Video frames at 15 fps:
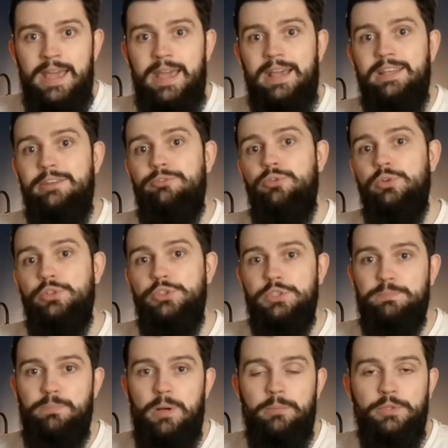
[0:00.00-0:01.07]
and if you're
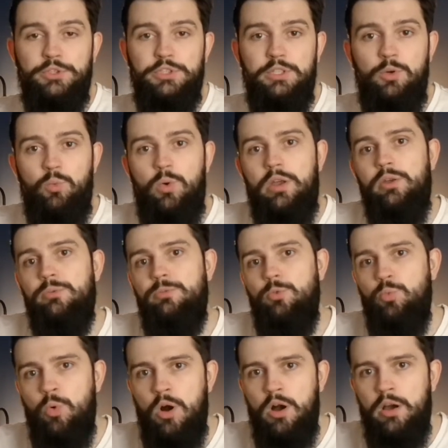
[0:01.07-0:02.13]
just publishing one of
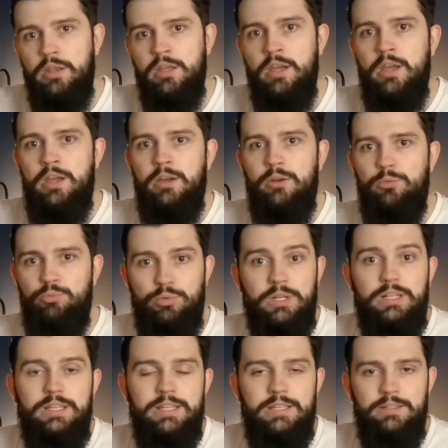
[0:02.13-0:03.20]
one
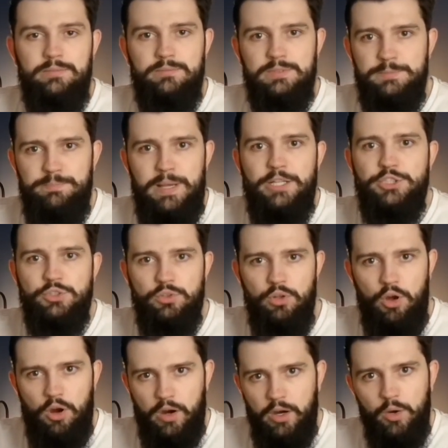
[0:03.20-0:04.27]
really special
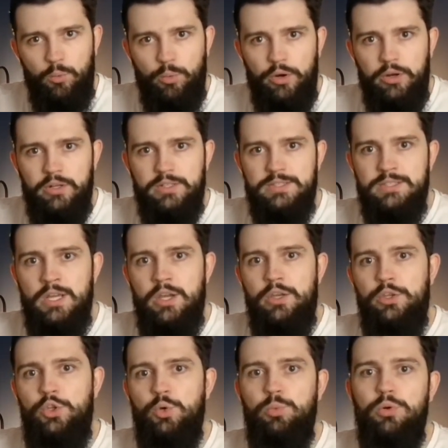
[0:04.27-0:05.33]
artworks,
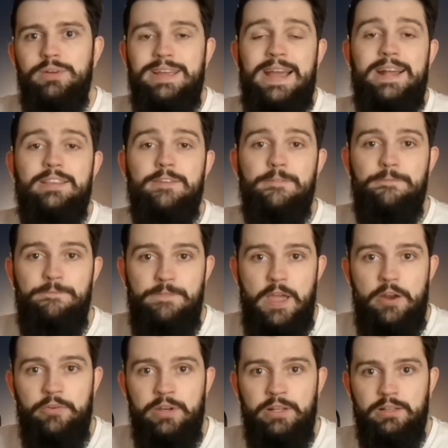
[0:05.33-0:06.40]
you will get
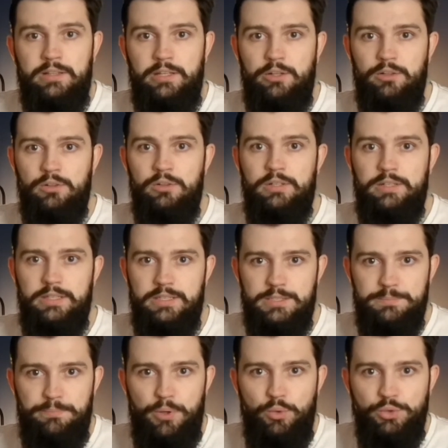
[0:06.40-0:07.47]
very little
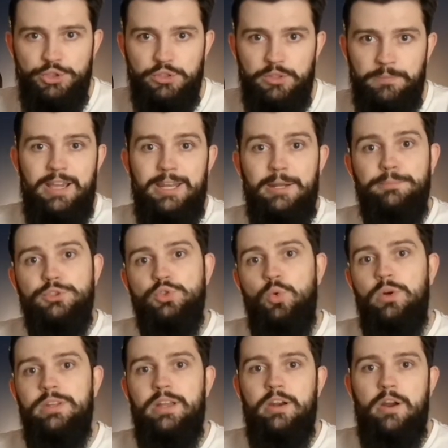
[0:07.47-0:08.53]
exposure. And I'm sure
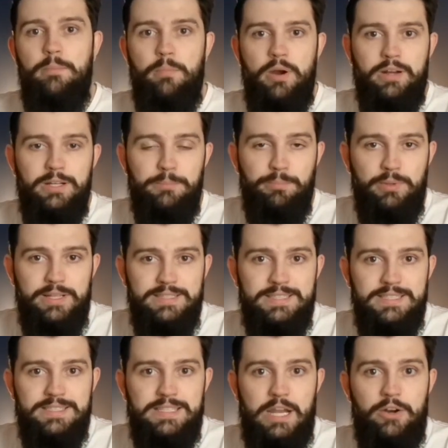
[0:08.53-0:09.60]
there are
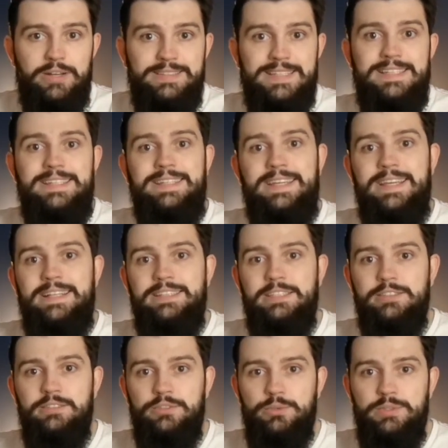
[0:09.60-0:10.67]
marketplaces that are
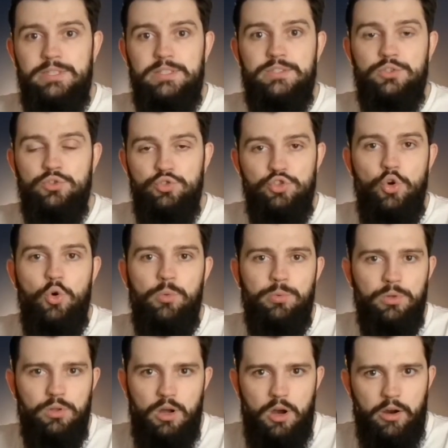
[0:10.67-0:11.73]
dedicated to these
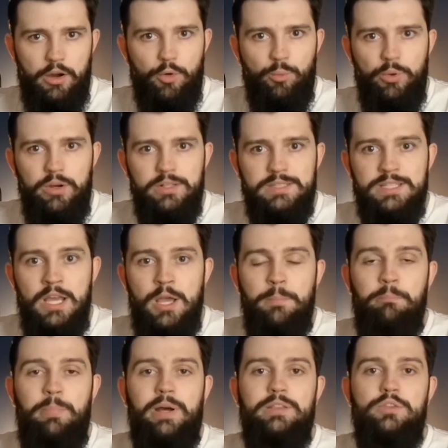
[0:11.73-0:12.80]
novel artworks,
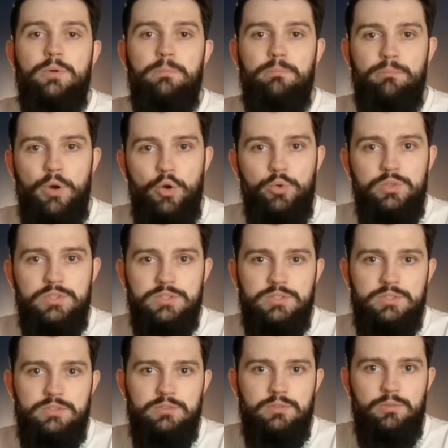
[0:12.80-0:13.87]
but the
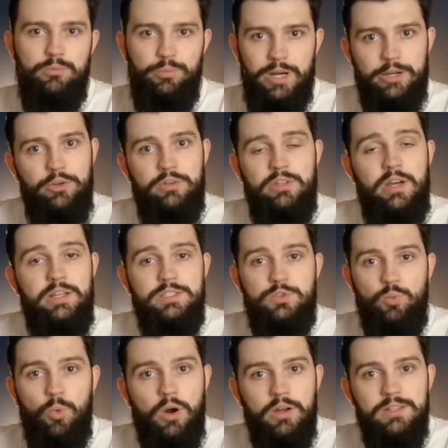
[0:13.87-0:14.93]
most recognized
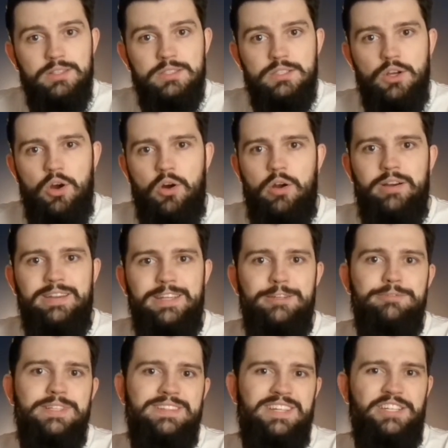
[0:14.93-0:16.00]
ones are
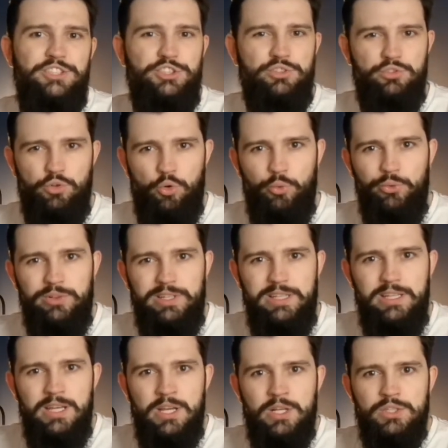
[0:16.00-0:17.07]
invitation
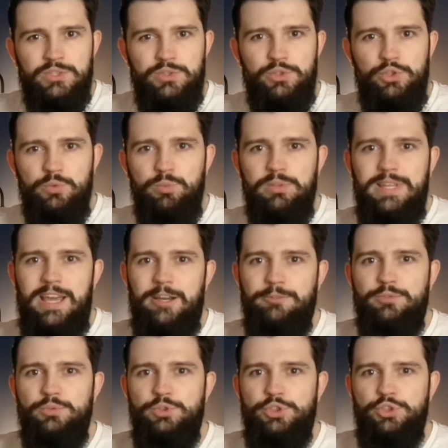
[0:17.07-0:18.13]
only, so you would have
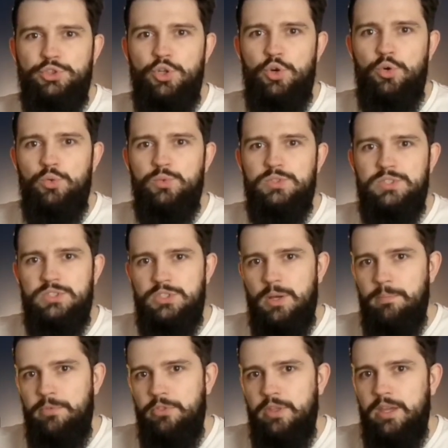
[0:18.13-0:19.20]
to show
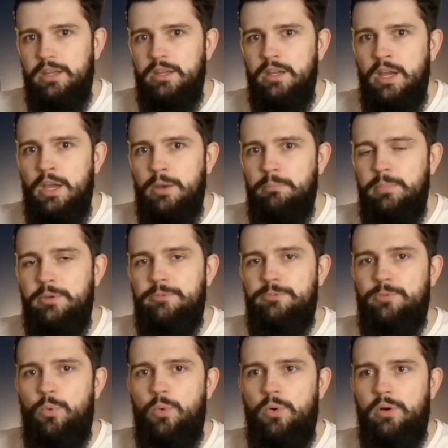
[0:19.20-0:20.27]
something
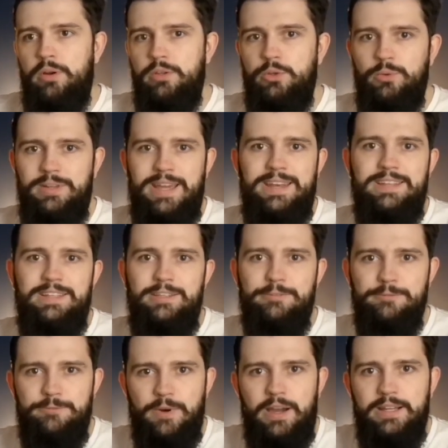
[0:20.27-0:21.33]
before getting
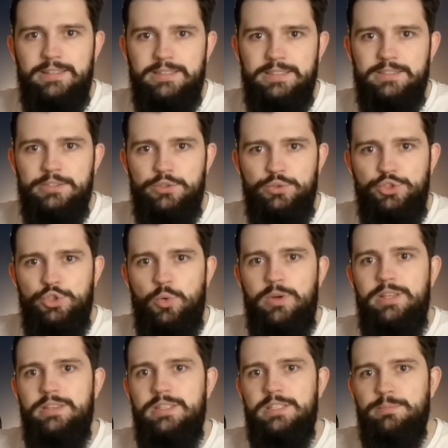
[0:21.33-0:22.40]
invited to
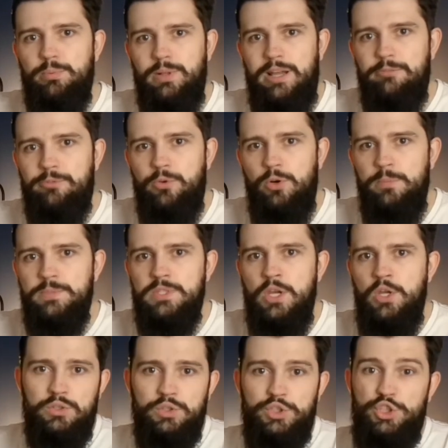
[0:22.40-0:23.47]
join these platforms.
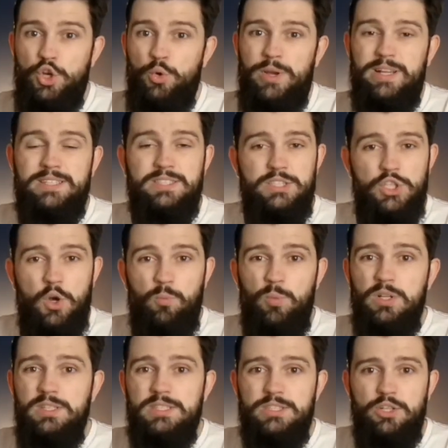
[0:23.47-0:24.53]
So as
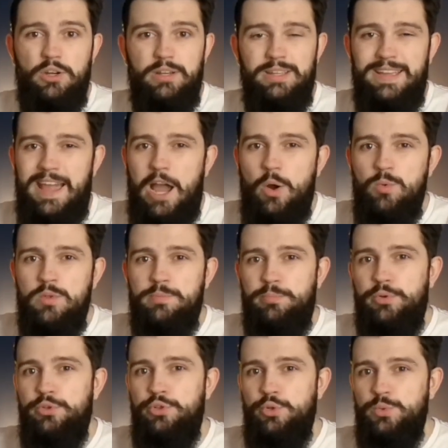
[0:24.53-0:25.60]
someone starting out
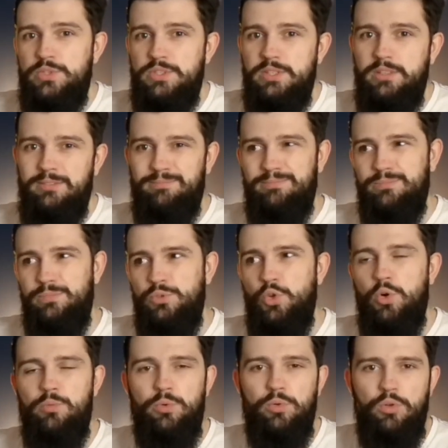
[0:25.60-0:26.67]
producing
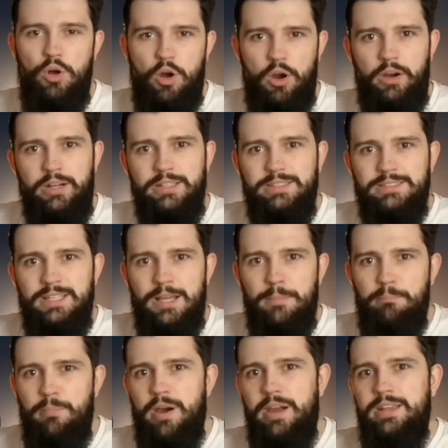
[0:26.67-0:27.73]
novel art,
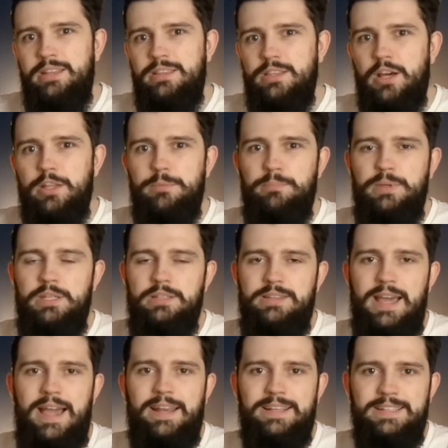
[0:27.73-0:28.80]
might not be
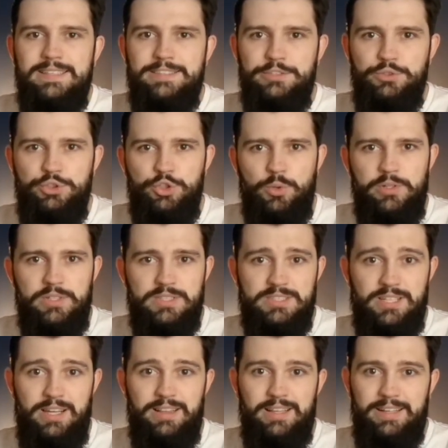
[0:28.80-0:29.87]
that easy to join a
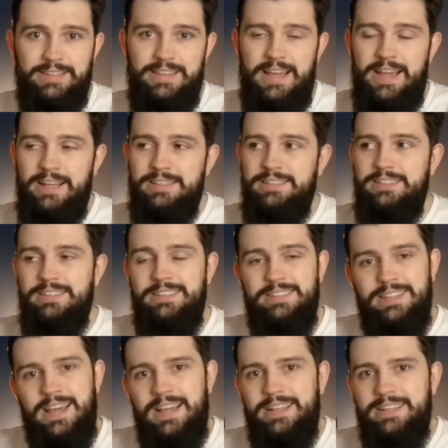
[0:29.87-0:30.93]
site like that. In
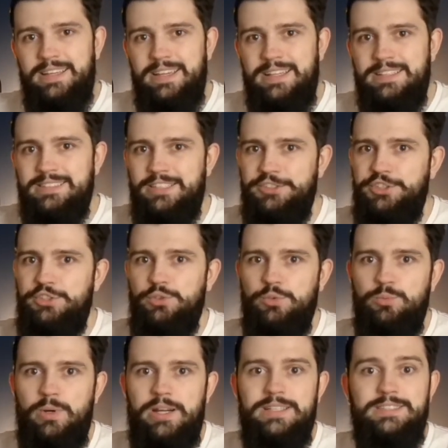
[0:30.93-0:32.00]
that case, I just
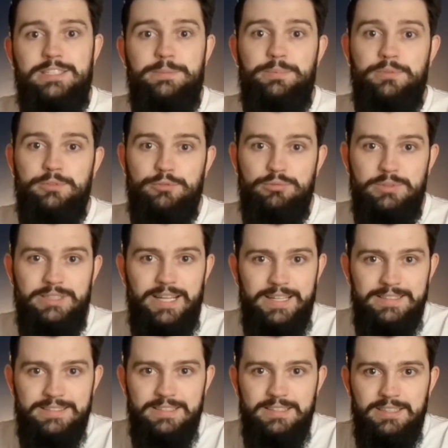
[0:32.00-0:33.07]
advise keep on
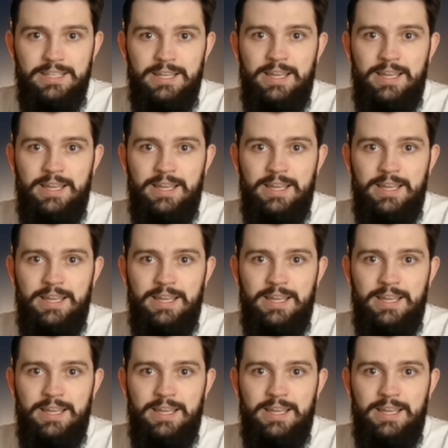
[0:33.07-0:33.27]
creating